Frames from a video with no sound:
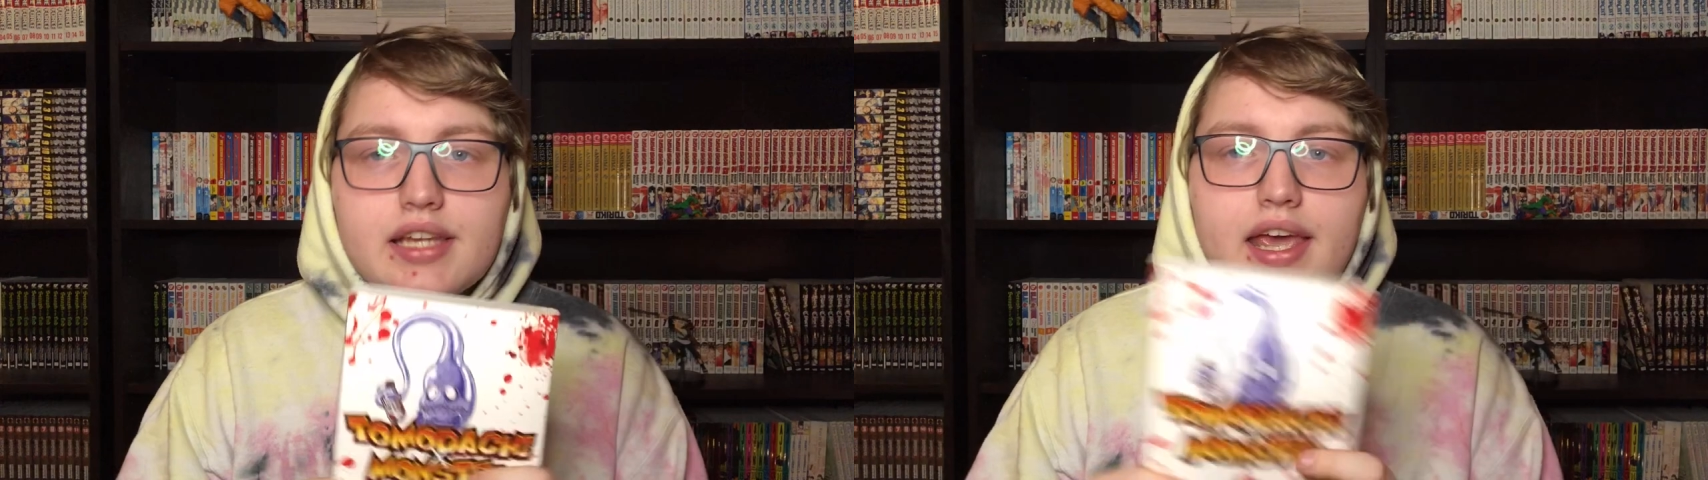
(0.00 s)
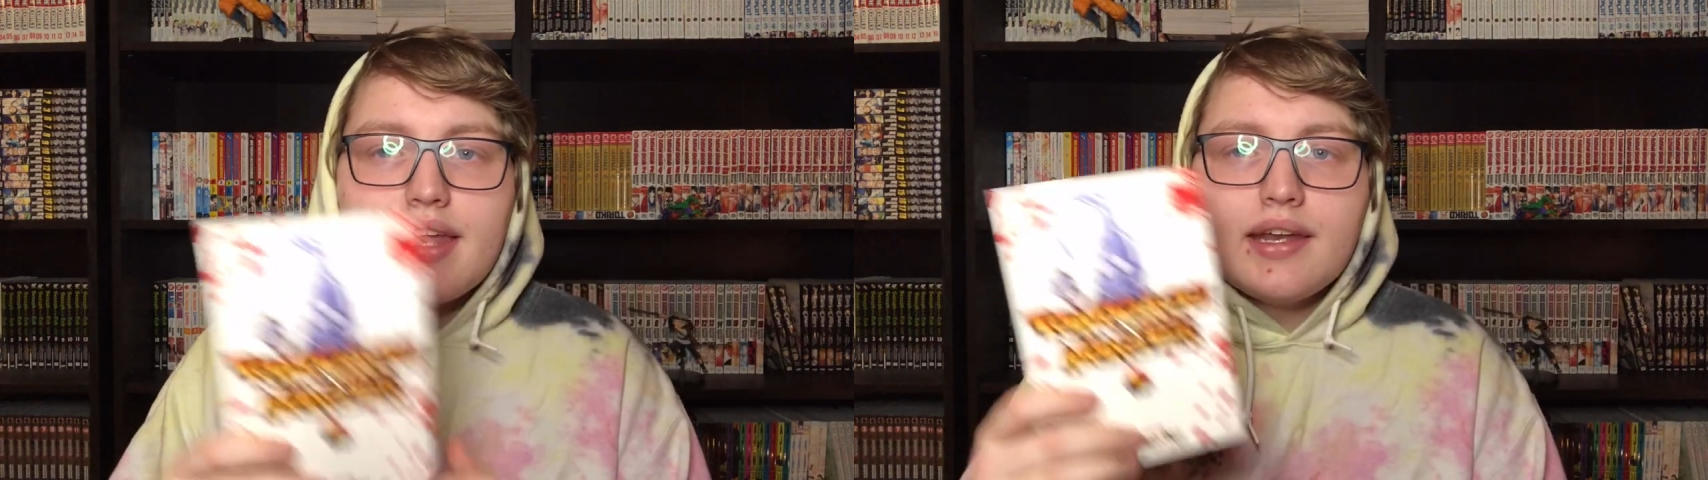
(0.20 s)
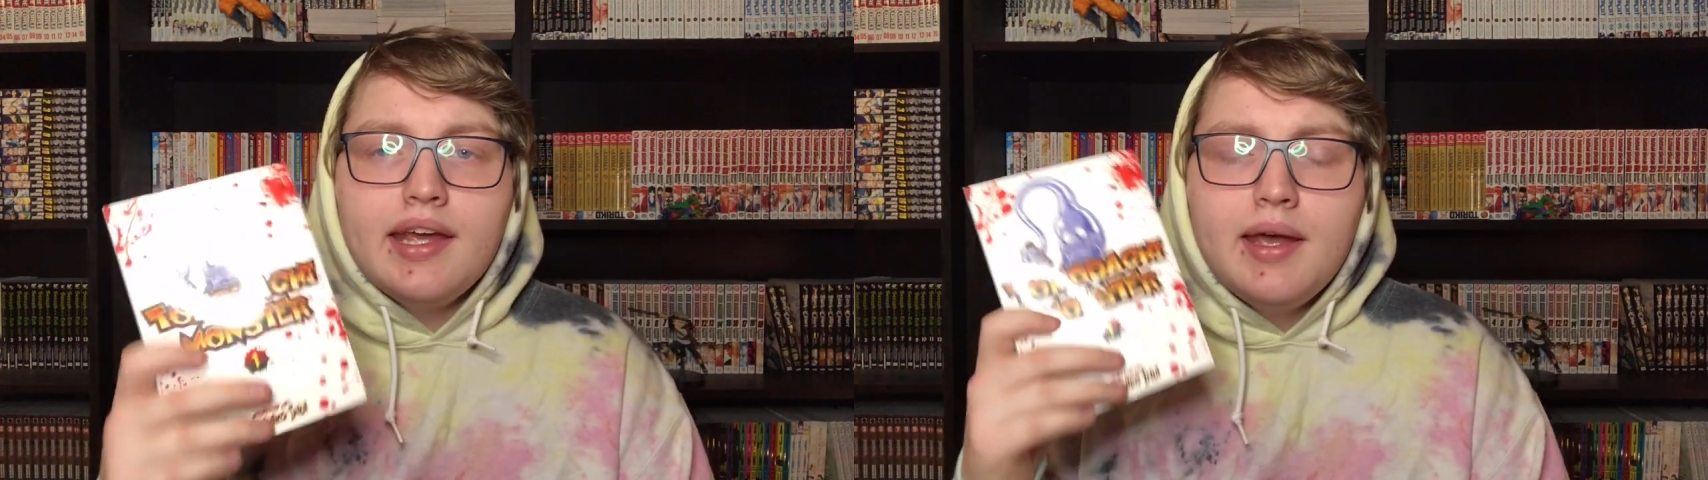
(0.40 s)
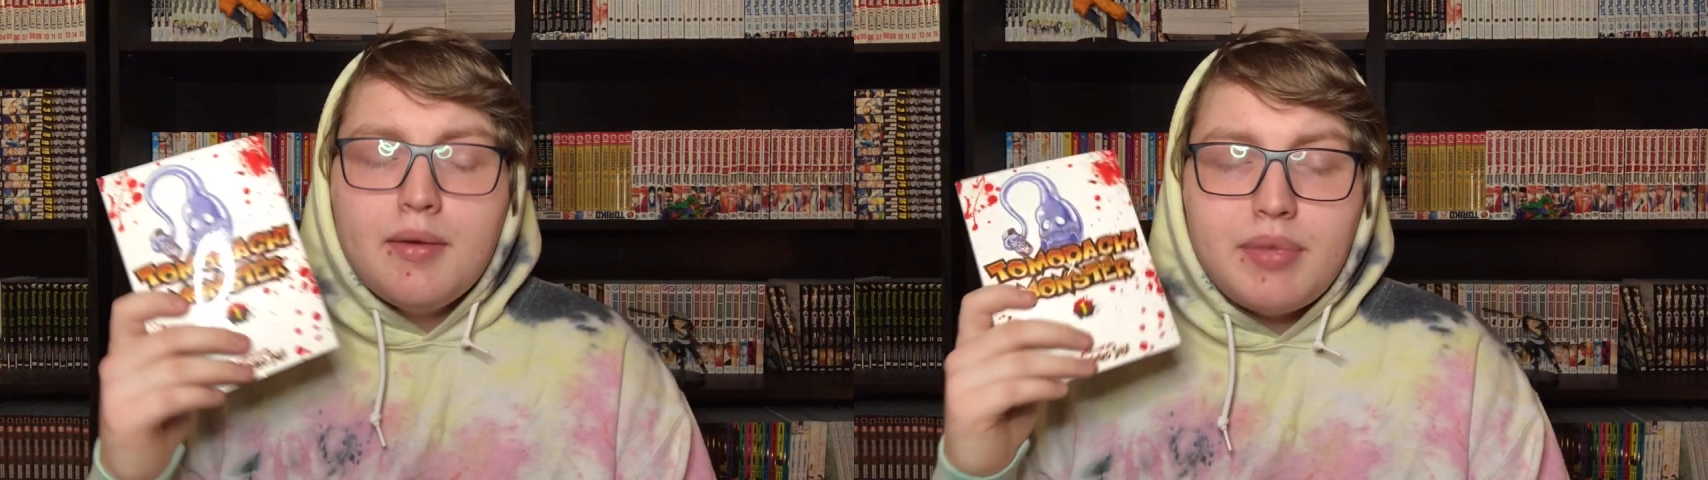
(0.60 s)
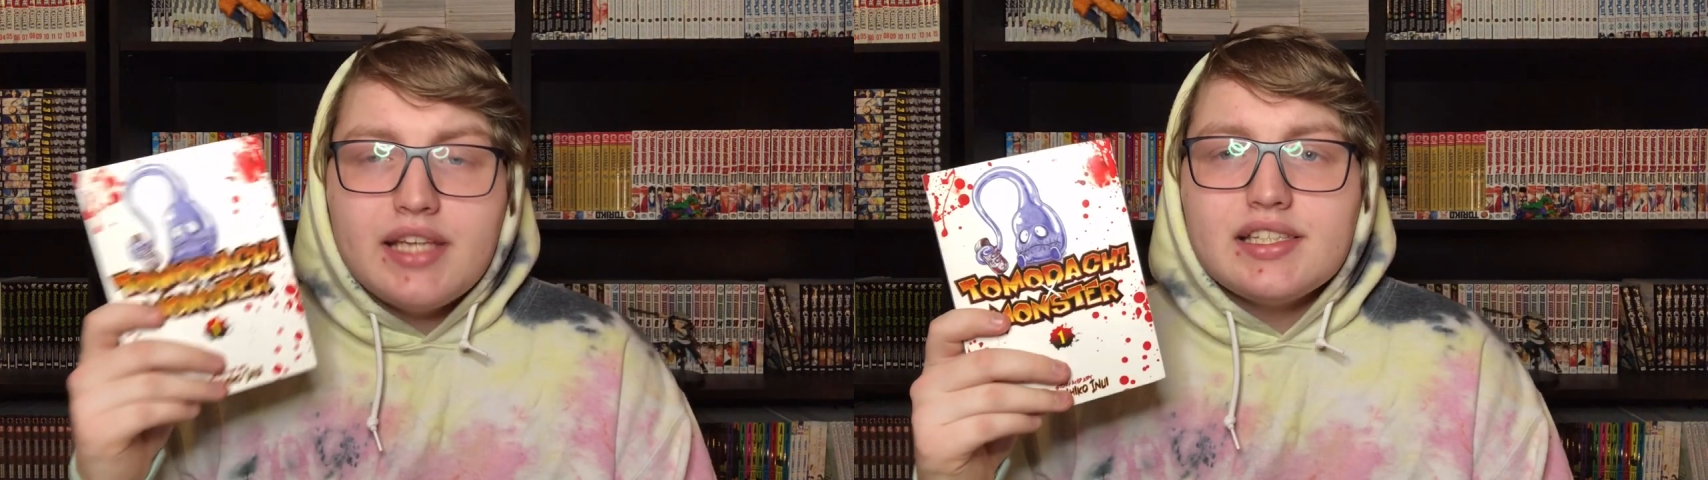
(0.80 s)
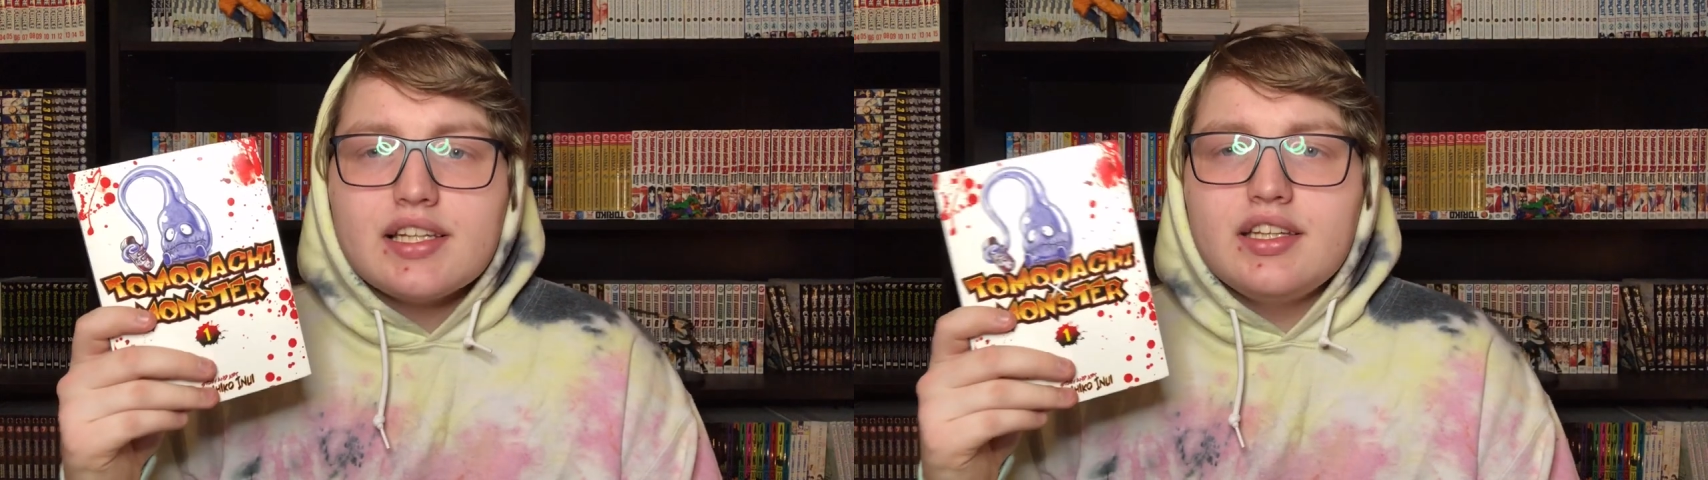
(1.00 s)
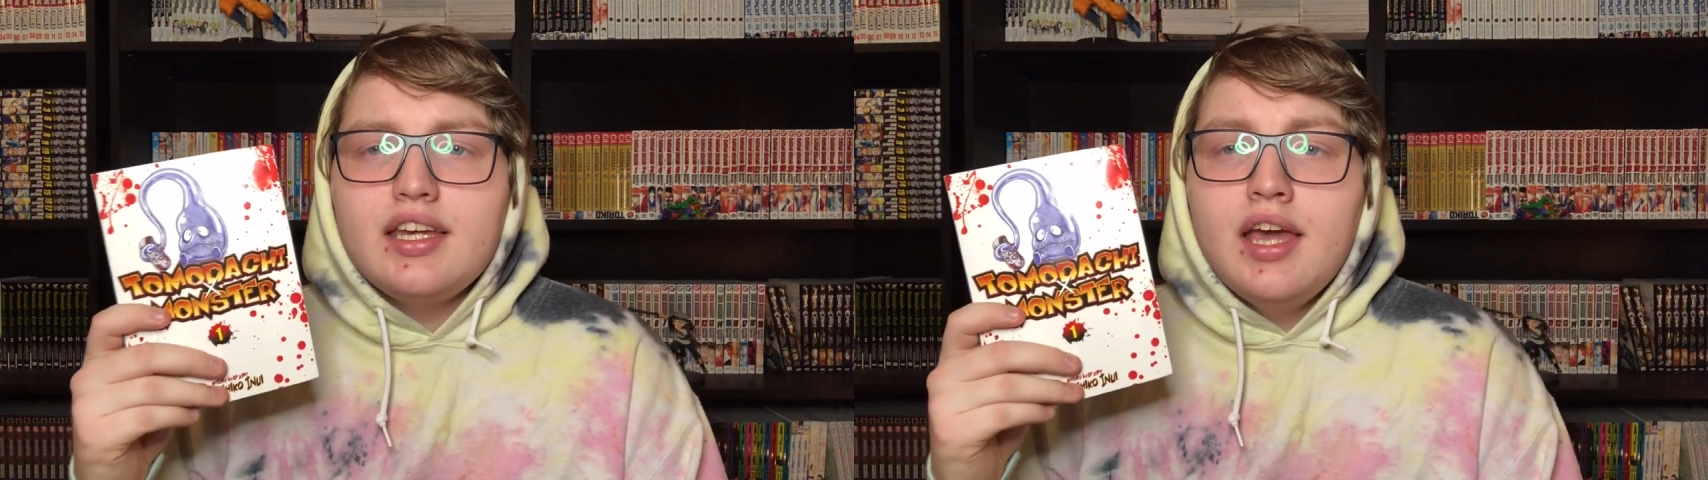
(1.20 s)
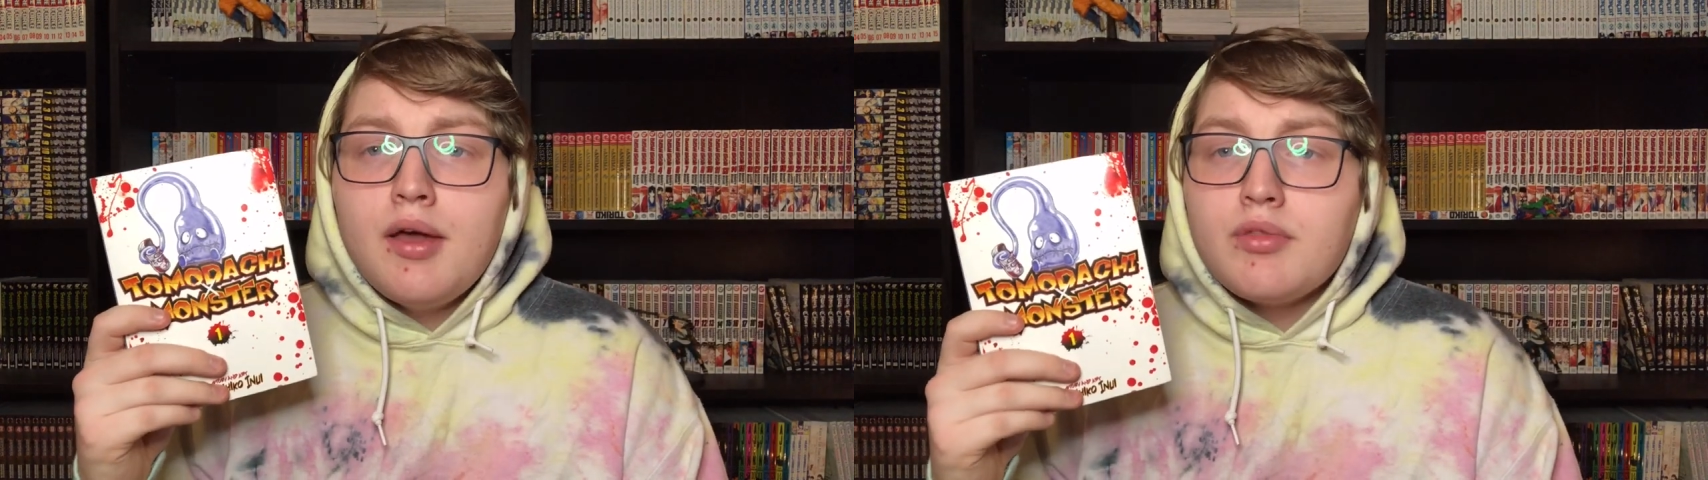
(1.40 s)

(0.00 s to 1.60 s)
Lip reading: And basically,